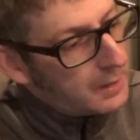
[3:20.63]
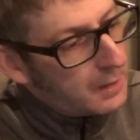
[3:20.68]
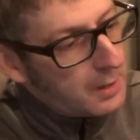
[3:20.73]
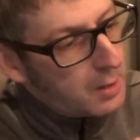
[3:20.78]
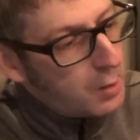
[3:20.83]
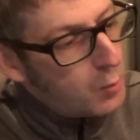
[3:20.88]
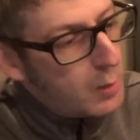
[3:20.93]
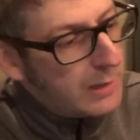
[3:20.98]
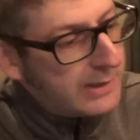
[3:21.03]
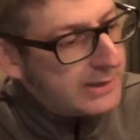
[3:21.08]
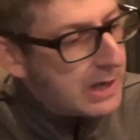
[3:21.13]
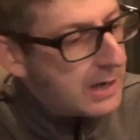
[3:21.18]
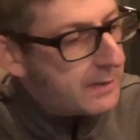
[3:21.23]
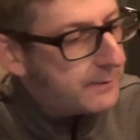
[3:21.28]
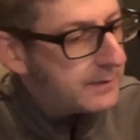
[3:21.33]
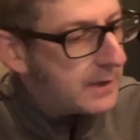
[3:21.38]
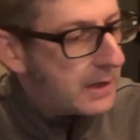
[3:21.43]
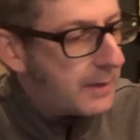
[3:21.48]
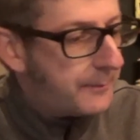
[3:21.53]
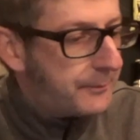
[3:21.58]
always
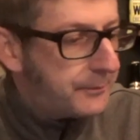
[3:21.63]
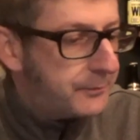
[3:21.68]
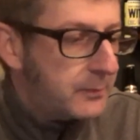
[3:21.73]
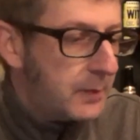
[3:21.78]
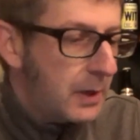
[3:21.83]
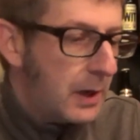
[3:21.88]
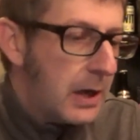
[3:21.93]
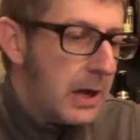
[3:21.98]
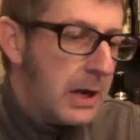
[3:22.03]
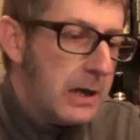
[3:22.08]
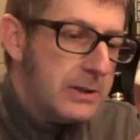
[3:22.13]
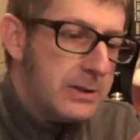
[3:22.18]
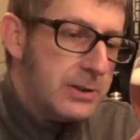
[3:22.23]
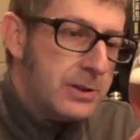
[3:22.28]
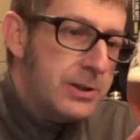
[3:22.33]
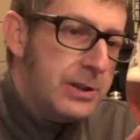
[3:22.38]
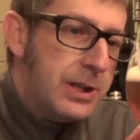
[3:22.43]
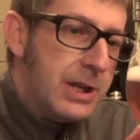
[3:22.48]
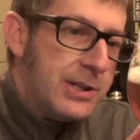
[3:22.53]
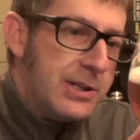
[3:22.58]
have done.
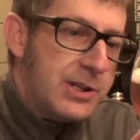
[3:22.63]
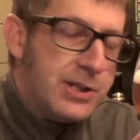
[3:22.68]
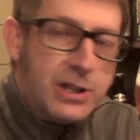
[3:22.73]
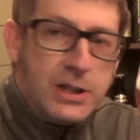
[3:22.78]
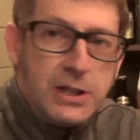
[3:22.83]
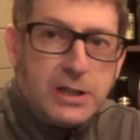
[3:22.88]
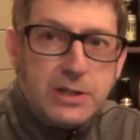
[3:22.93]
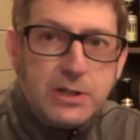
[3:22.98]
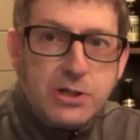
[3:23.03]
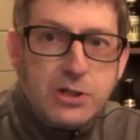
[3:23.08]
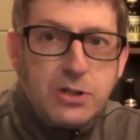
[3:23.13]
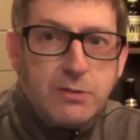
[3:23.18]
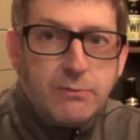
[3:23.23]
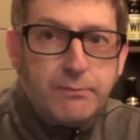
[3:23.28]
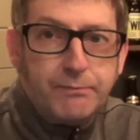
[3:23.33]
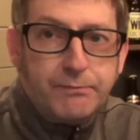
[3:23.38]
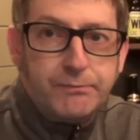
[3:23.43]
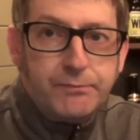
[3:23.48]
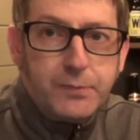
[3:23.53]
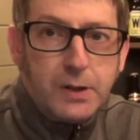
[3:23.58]
And this is,
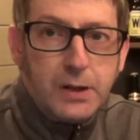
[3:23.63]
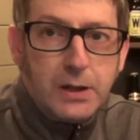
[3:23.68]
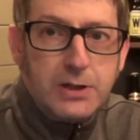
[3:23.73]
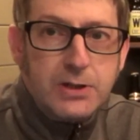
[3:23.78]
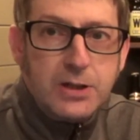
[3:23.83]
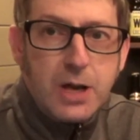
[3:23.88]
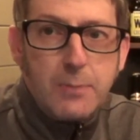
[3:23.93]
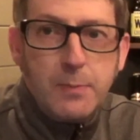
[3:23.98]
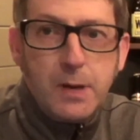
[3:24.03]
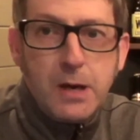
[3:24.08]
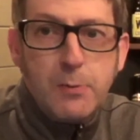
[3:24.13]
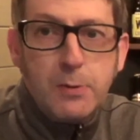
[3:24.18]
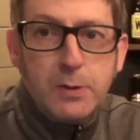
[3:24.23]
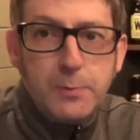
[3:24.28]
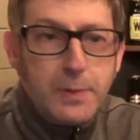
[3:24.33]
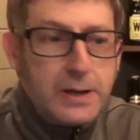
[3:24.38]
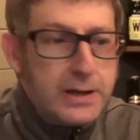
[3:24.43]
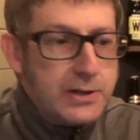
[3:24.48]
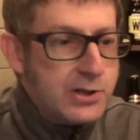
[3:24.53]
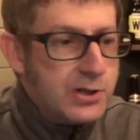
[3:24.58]
it's up there with
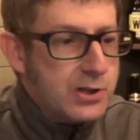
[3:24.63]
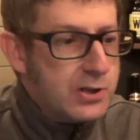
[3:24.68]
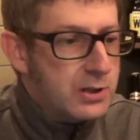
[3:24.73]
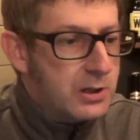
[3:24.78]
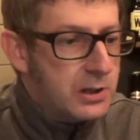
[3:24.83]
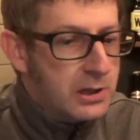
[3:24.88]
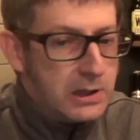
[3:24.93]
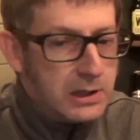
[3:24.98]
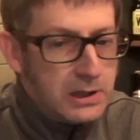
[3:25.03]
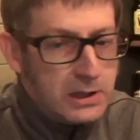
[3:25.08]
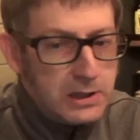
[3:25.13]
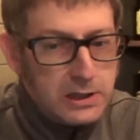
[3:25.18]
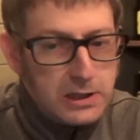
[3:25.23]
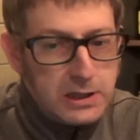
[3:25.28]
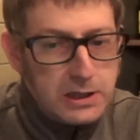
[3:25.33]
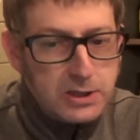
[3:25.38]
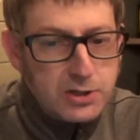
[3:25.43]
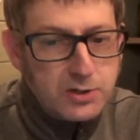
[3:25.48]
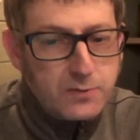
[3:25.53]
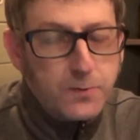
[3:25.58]
the best.
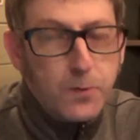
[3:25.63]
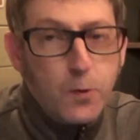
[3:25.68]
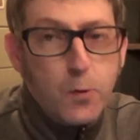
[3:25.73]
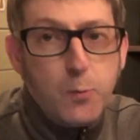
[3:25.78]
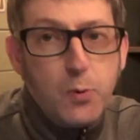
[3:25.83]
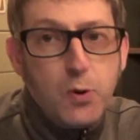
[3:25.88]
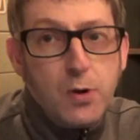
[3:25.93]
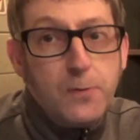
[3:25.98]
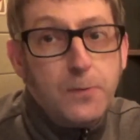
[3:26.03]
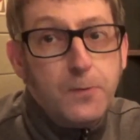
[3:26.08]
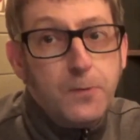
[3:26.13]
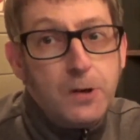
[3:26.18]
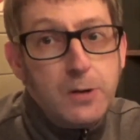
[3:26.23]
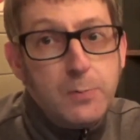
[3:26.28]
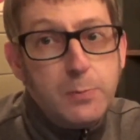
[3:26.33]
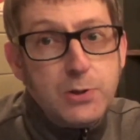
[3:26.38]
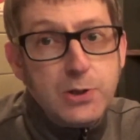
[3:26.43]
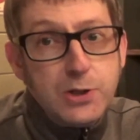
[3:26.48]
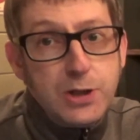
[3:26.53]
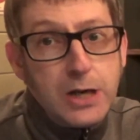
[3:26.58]
It's
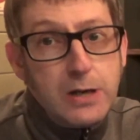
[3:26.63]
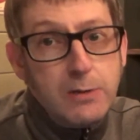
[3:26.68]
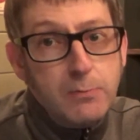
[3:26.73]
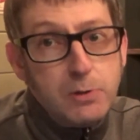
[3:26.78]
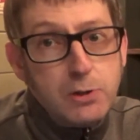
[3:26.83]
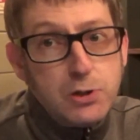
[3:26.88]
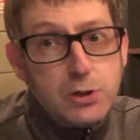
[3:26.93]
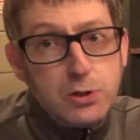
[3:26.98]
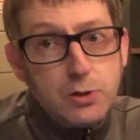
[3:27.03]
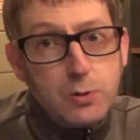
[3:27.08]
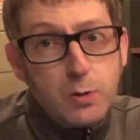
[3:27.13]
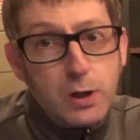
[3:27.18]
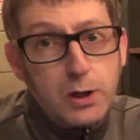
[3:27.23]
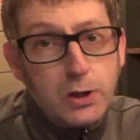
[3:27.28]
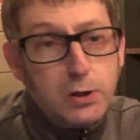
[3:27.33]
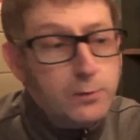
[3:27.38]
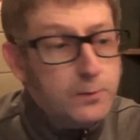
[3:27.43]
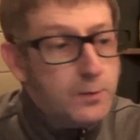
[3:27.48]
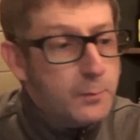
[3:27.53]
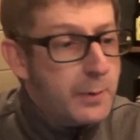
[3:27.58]
4.3%, which is quite
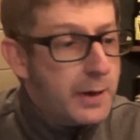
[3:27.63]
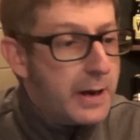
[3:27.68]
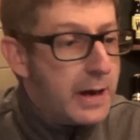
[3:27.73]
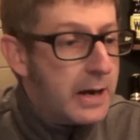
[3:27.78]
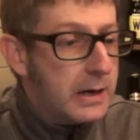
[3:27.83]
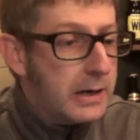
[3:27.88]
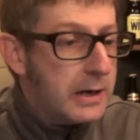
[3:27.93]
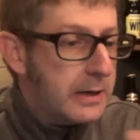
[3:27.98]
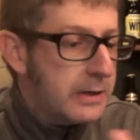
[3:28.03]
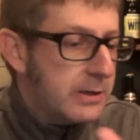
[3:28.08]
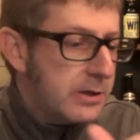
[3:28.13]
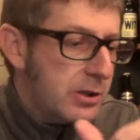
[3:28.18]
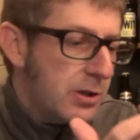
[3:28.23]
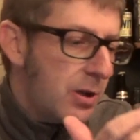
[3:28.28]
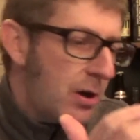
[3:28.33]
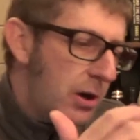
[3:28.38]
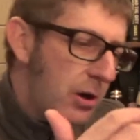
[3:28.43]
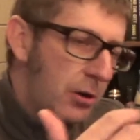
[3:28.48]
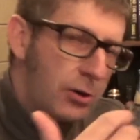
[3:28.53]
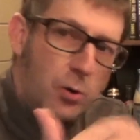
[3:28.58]
good for a pale ale. It's
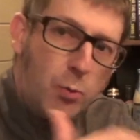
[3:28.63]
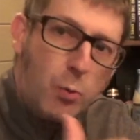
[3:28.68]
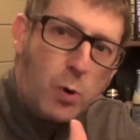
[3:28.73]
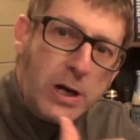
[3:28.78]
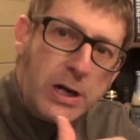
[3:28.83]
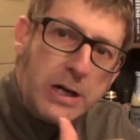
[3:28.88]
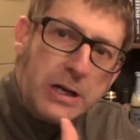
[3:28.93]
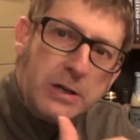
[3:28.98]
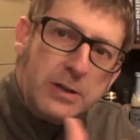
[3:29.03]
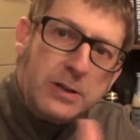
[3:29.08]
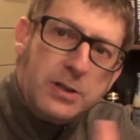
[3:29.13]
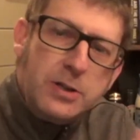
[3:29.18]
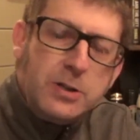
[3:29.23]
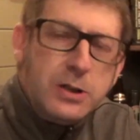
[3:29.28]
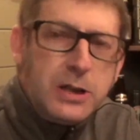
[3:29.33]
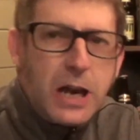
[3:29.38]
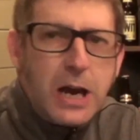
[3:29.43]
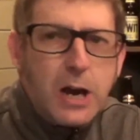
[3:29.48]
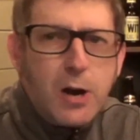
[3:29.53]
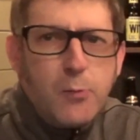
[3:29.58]
slightly on the weaker
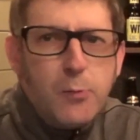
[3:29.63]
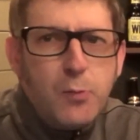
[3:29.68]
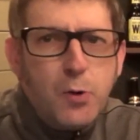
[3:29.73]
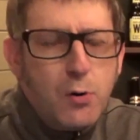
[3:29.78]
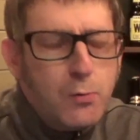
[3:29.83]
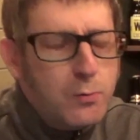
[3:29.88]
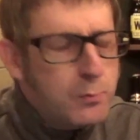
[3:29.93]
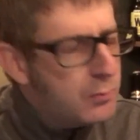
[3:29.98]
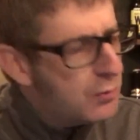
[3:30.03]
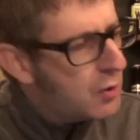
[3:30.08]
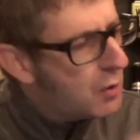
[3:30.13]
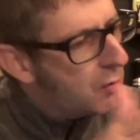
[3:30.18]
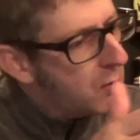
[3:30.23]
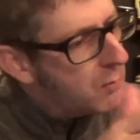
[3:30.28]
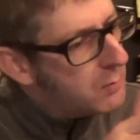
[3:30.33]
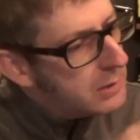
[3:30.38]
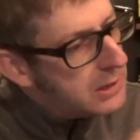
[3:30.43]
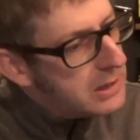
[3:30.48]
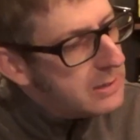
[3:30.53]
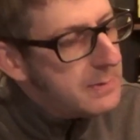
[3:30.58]
scale,
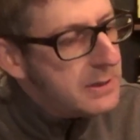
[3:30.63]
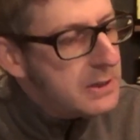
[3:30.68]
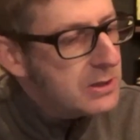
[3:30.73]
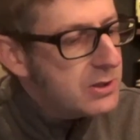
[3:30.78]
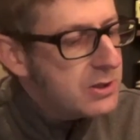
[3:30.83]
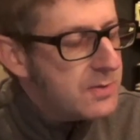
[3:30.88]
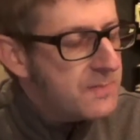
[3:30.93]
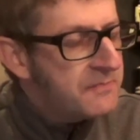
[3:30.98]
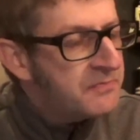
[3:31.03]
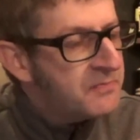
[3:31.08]
probably, because